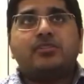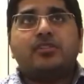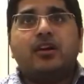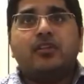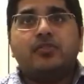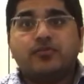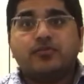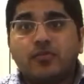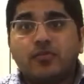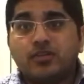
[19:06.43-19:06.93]

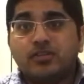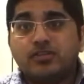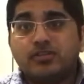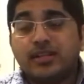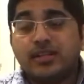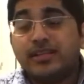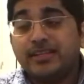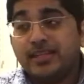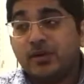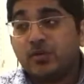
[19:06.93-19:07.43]

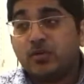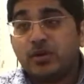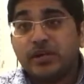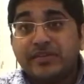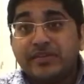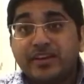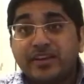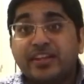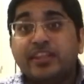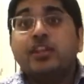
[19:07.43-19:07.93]
Unfortunately, and
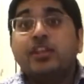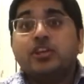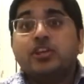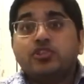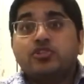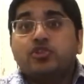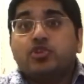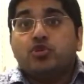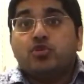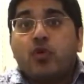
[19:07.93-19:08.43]
there were
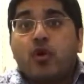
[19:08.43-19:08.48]
even